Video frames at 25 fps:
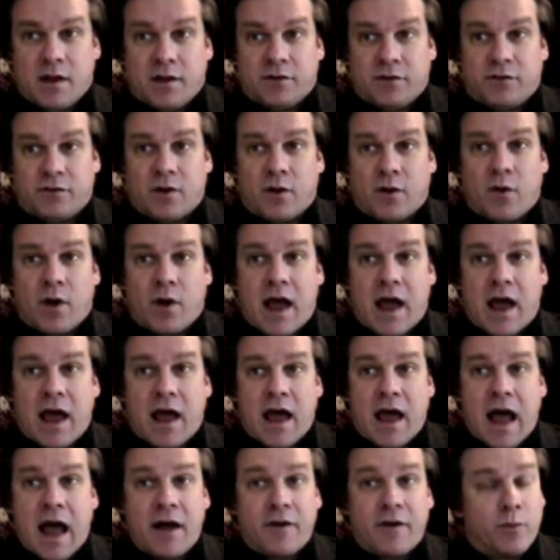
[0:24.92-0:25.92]
So
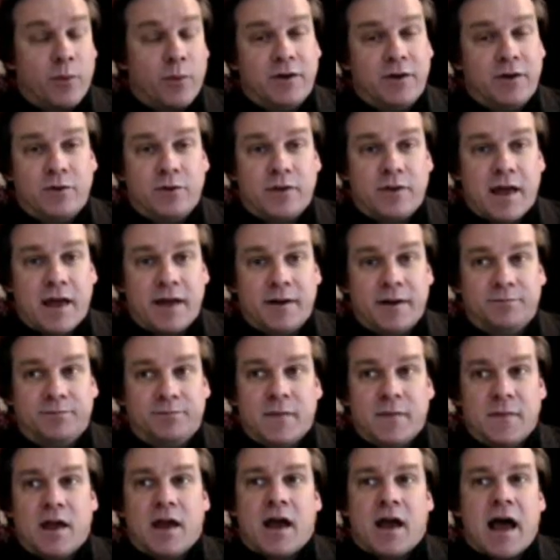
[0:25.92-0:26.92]
how do we do
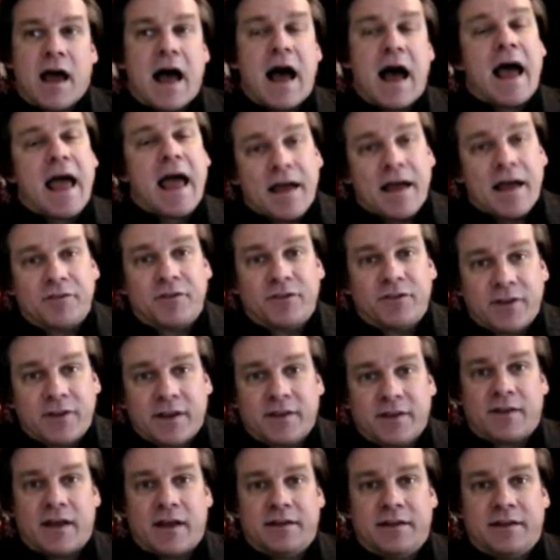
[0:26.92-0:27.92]
that? I have
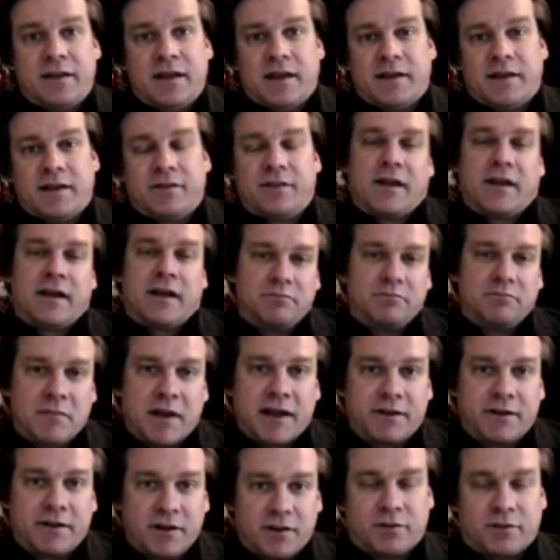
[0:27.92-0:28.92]
6 ideas that I'd
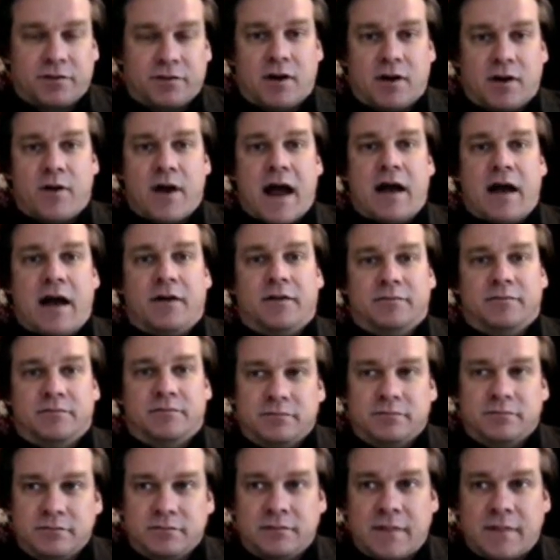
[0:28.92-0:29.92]
like to throw out,
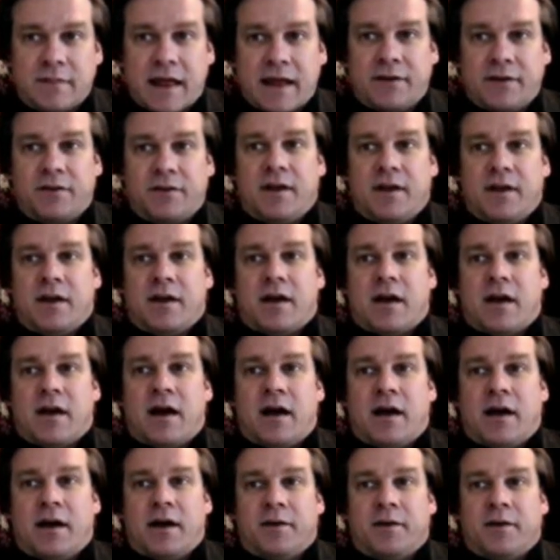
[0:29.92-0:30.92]
that
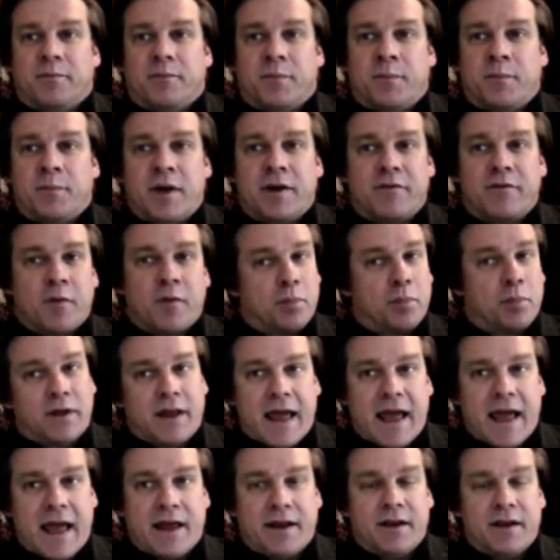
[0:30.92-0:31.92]
bit of a
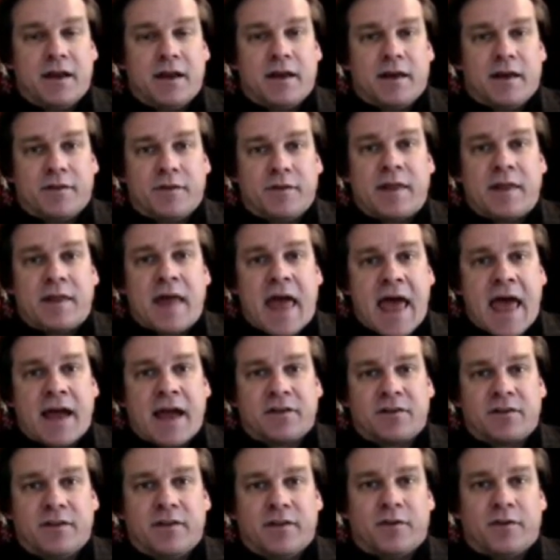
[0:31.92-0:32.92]
plan, the
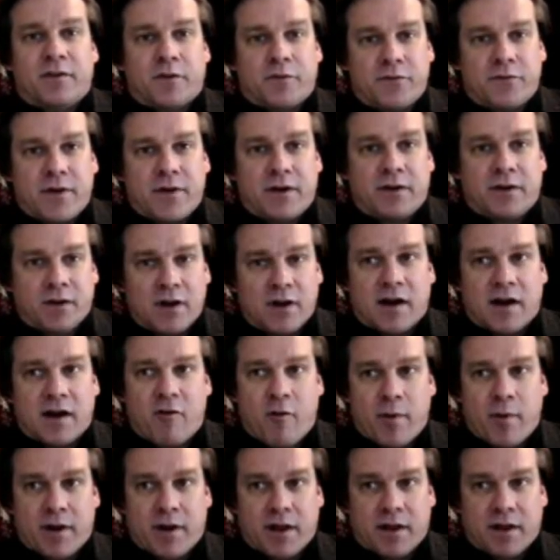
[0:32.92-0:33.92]
actions that the federal
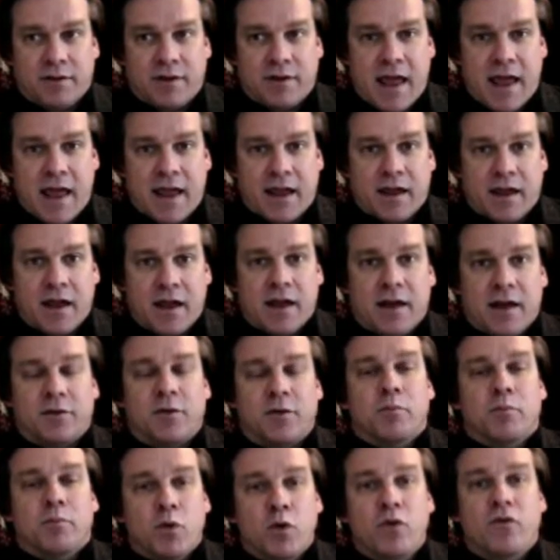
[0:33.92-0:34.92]
government can take
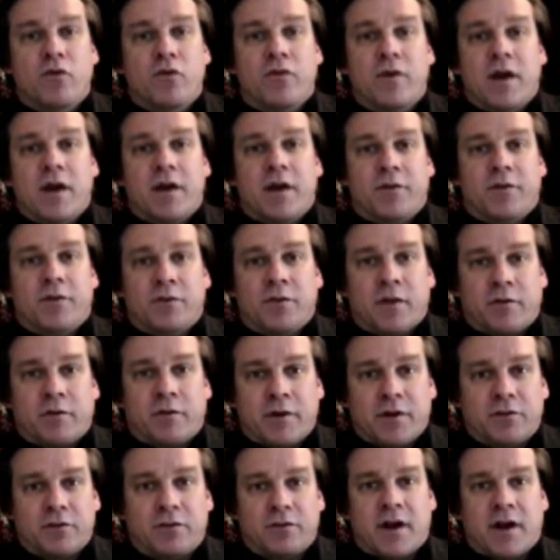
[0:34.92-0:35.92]
to move the
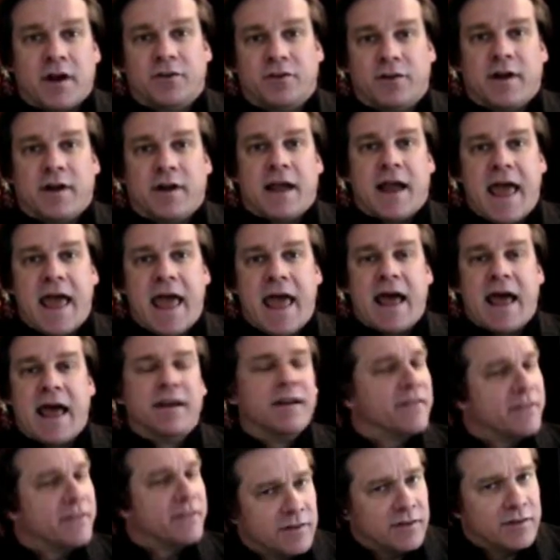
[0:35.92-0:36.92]
restructuring
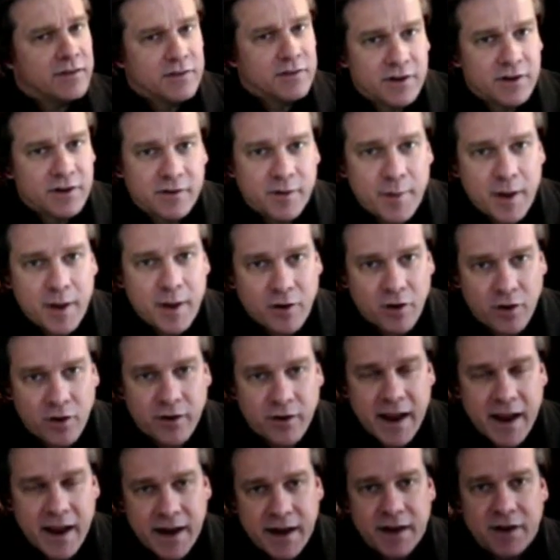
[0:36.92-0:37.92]
ahead. Now, this isn't just about
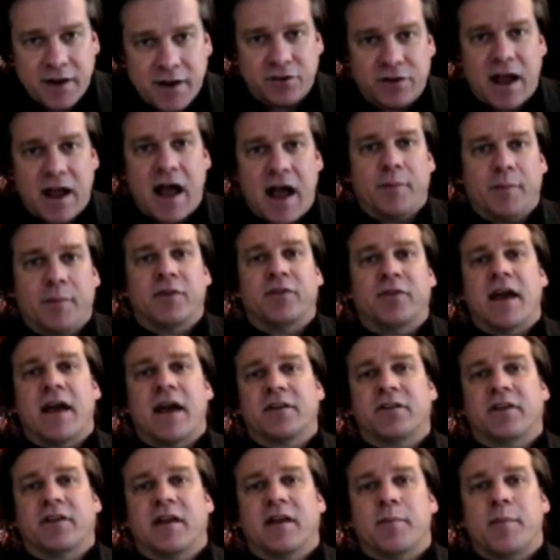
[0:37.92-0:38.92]
creating jobs. It's
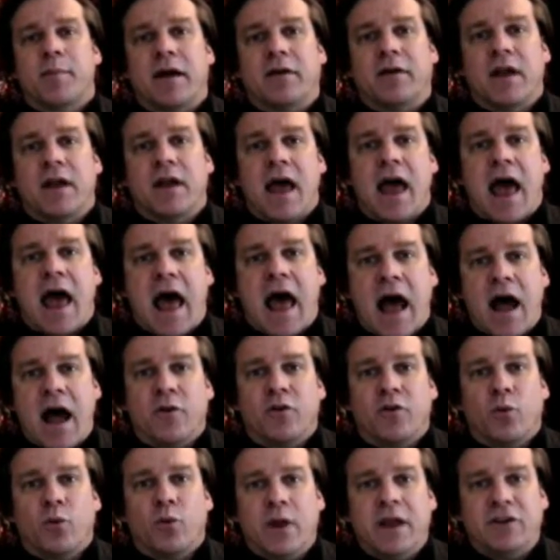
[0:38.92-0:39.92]
actually about
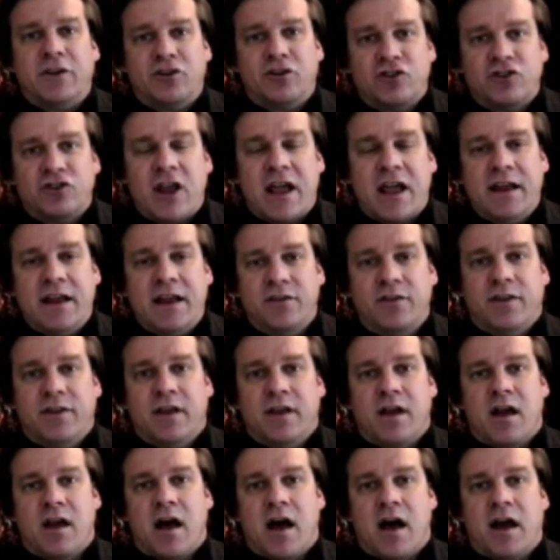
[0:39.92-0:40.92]
how do we change
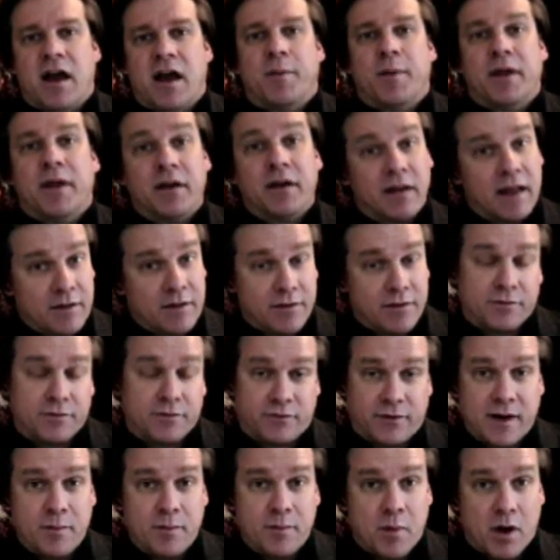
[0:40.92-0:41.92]
the economy and allow the
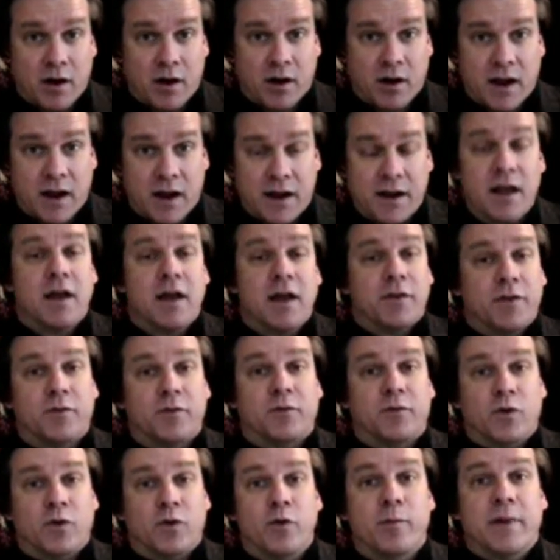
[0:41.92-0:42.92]
free market the
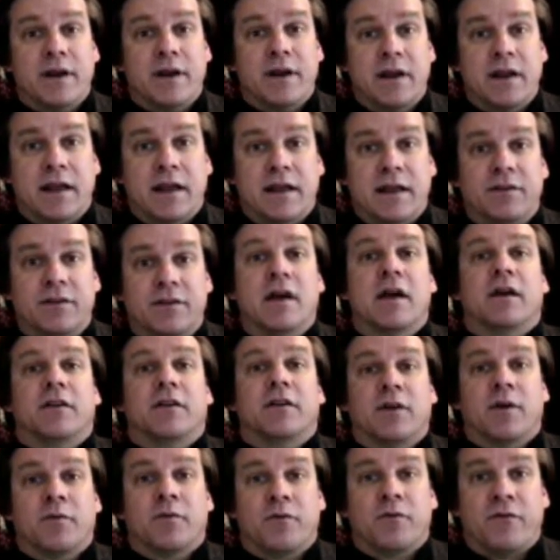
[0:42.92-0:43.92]
room it needs
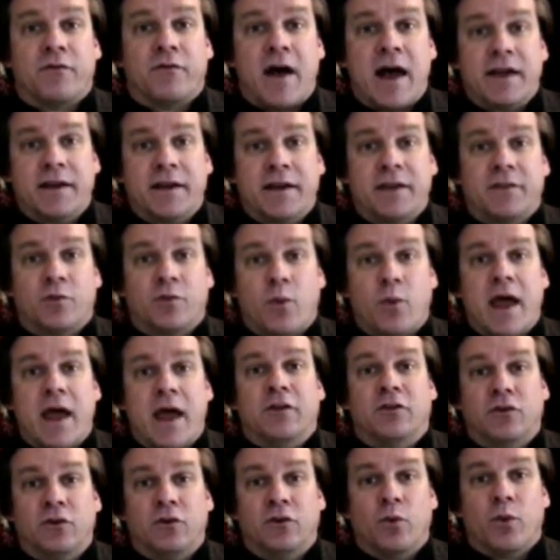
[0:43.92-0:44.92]
to find its
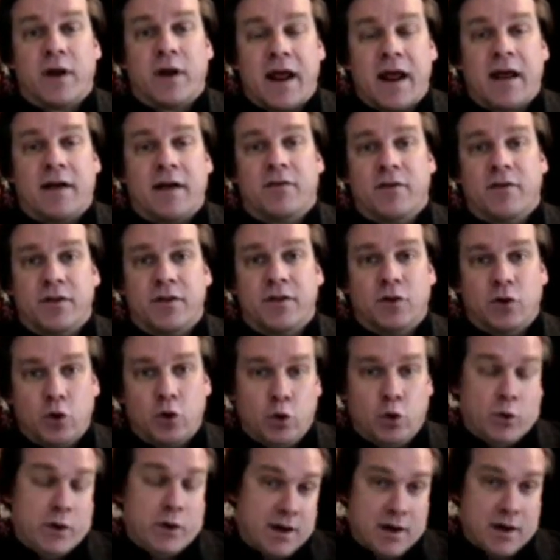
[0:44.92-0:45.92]
way to whatever the
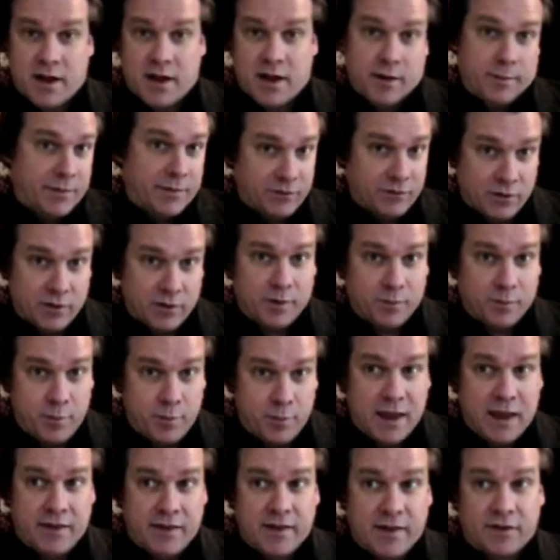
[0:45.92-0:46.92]
new economy is going to
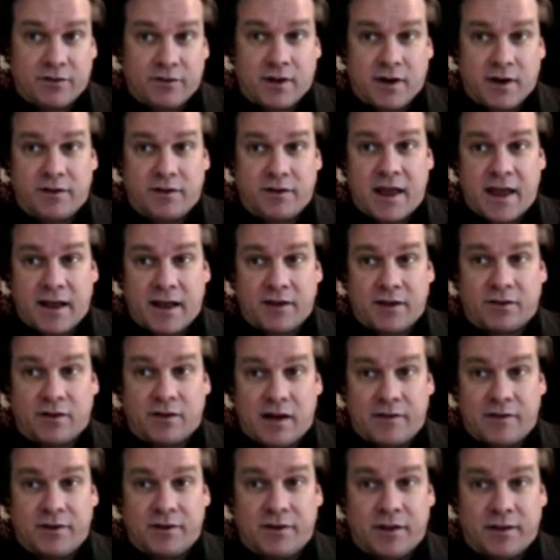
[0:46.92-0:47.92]
be that's going to take us
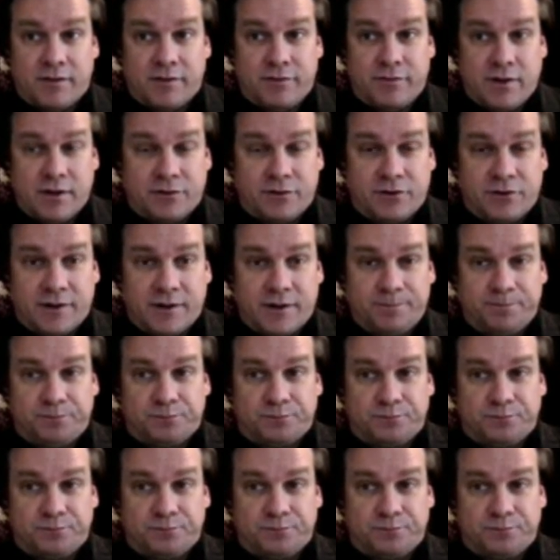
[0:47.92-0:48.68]
off into the future.